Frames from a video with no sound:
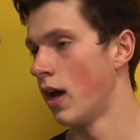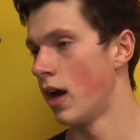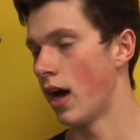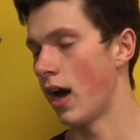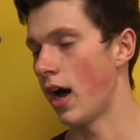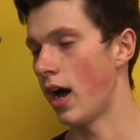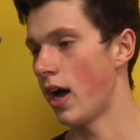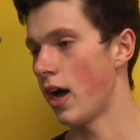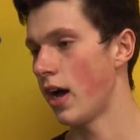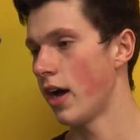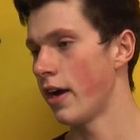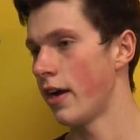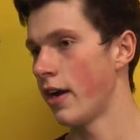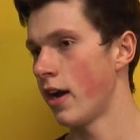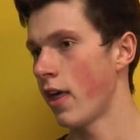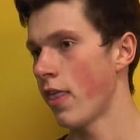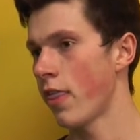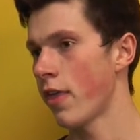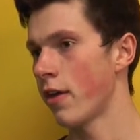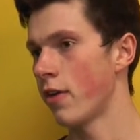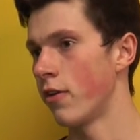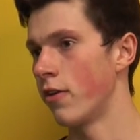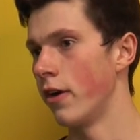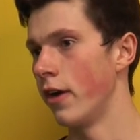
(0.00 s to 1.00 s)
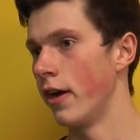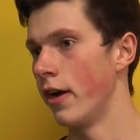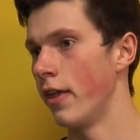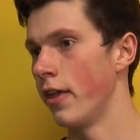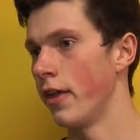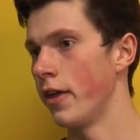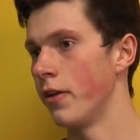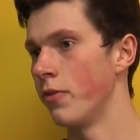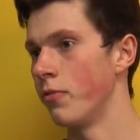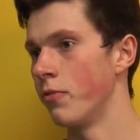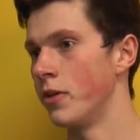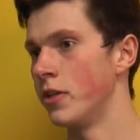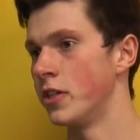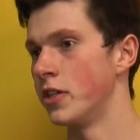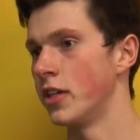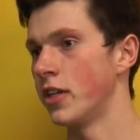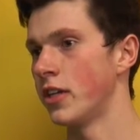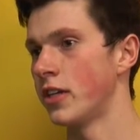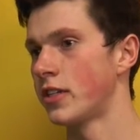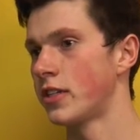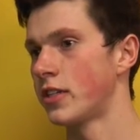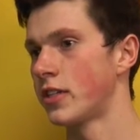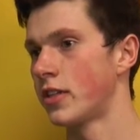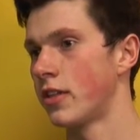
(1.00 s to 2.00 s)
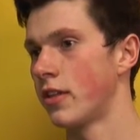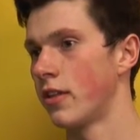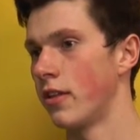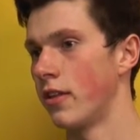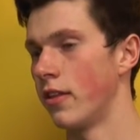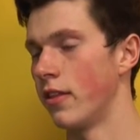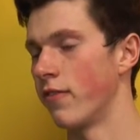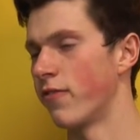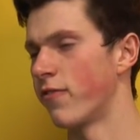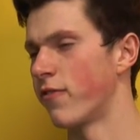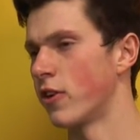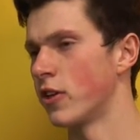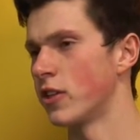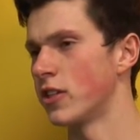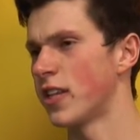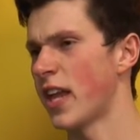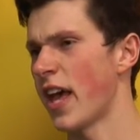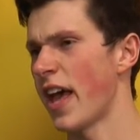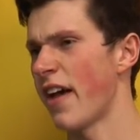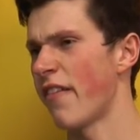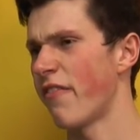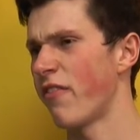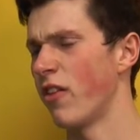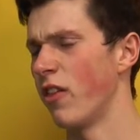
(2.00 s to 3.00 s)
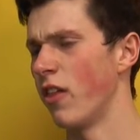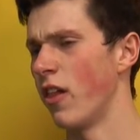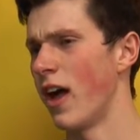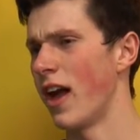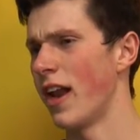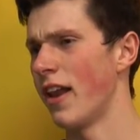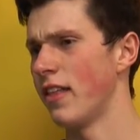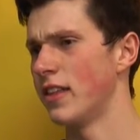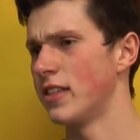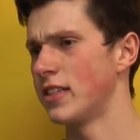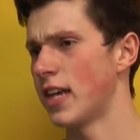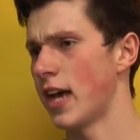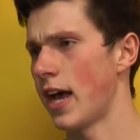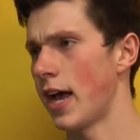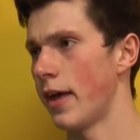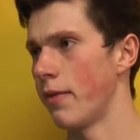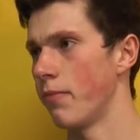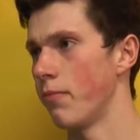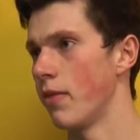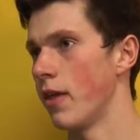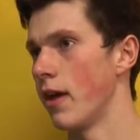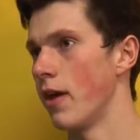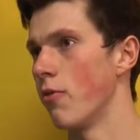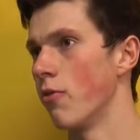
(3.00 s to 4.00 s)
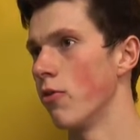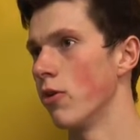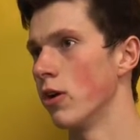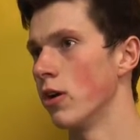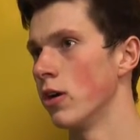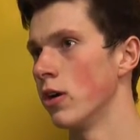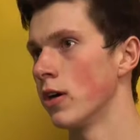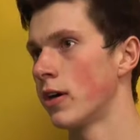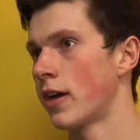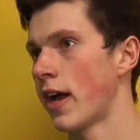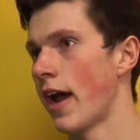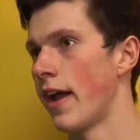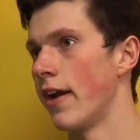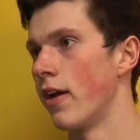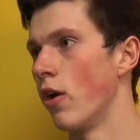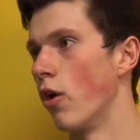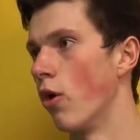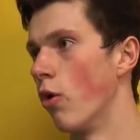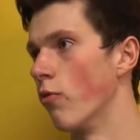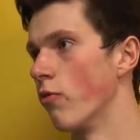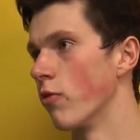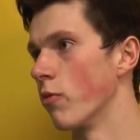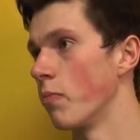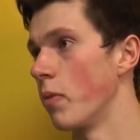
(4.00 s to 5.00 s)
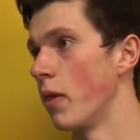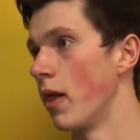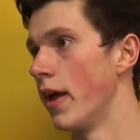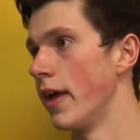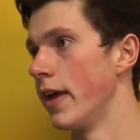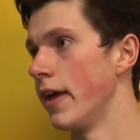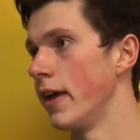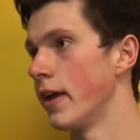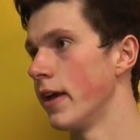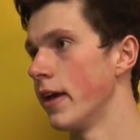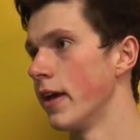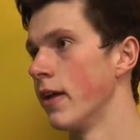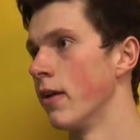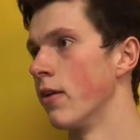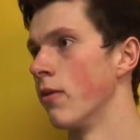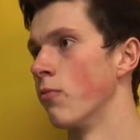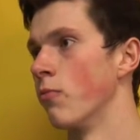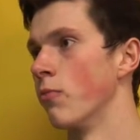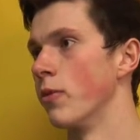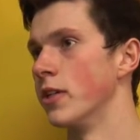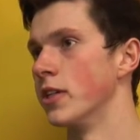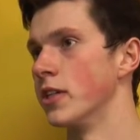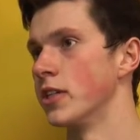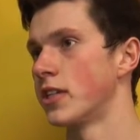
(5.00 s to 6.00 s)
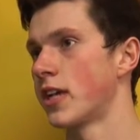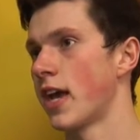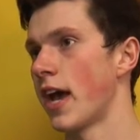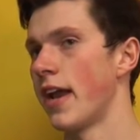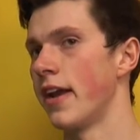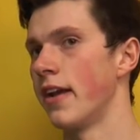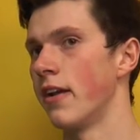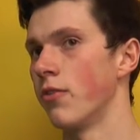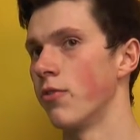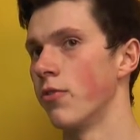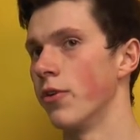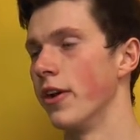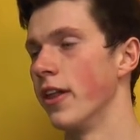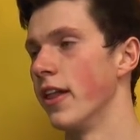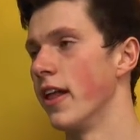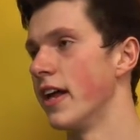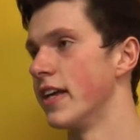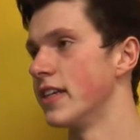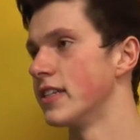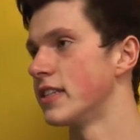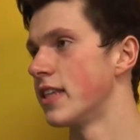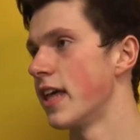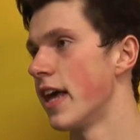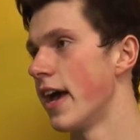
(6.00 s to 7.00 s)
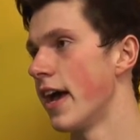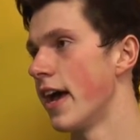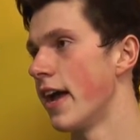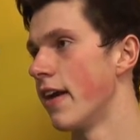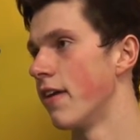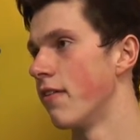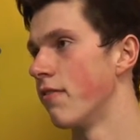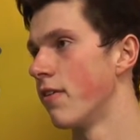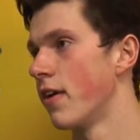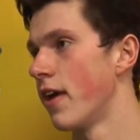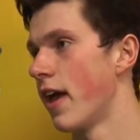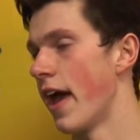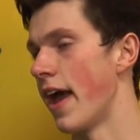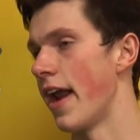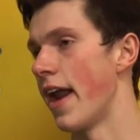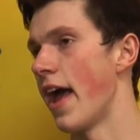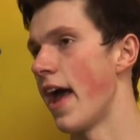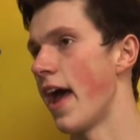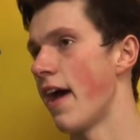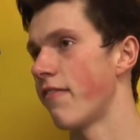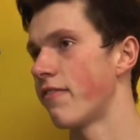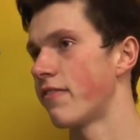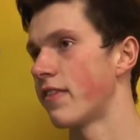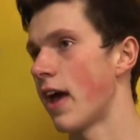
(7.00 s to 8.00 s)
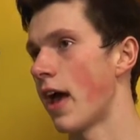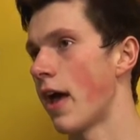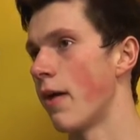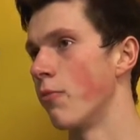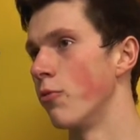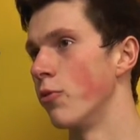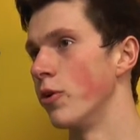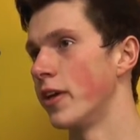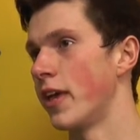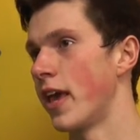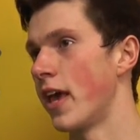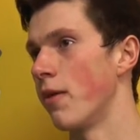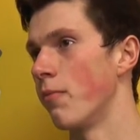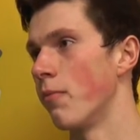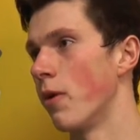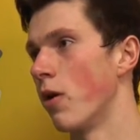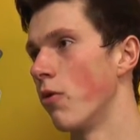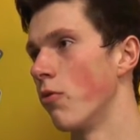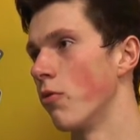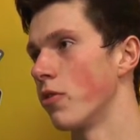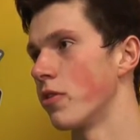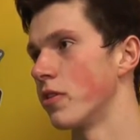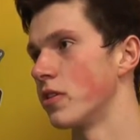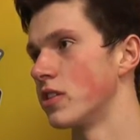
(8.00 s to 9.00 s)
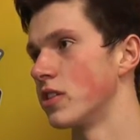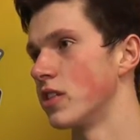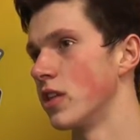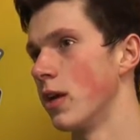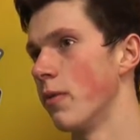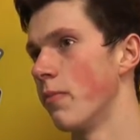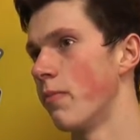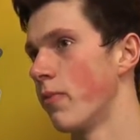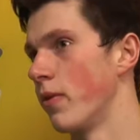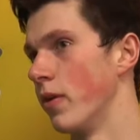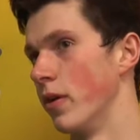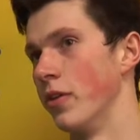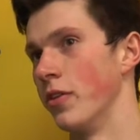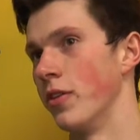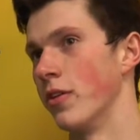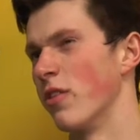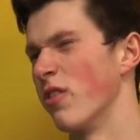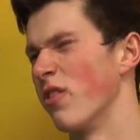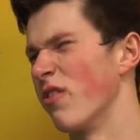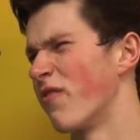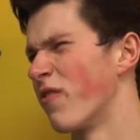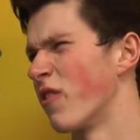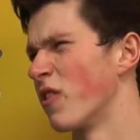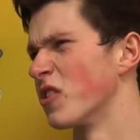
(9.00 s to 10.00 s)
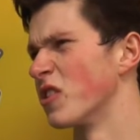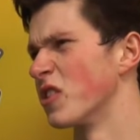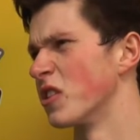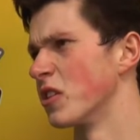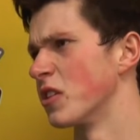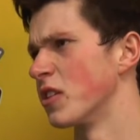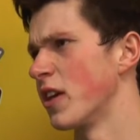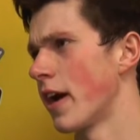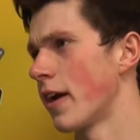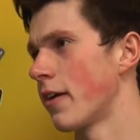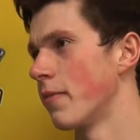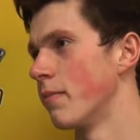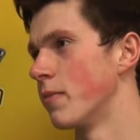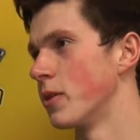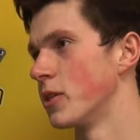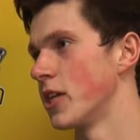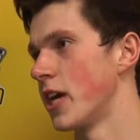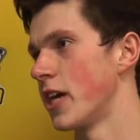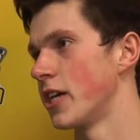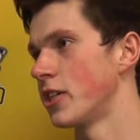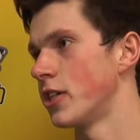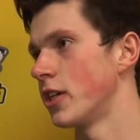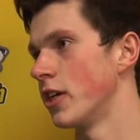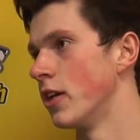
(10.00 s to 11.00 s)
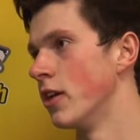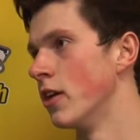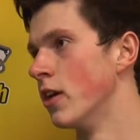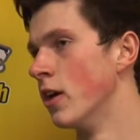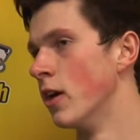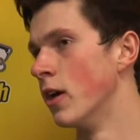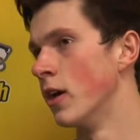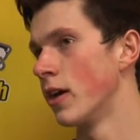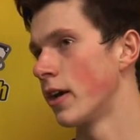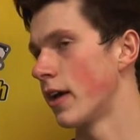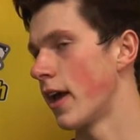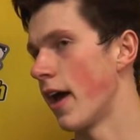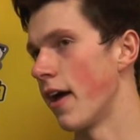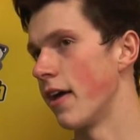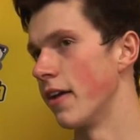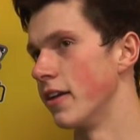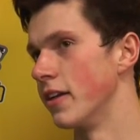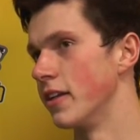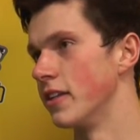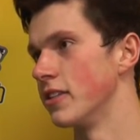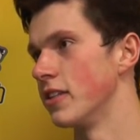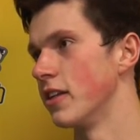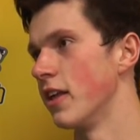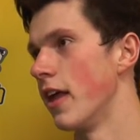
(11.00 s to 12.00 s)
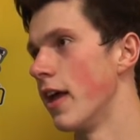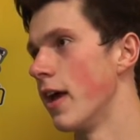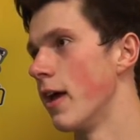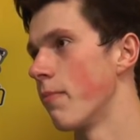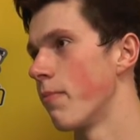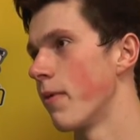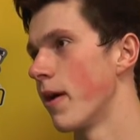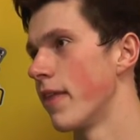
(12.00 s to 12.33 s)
Nothing really. We just, in the first half, a lot of the time they were kind of overplaying, and we just kind of realized that at halftime we came out with a slip, either the first or second possession, got an easy layup.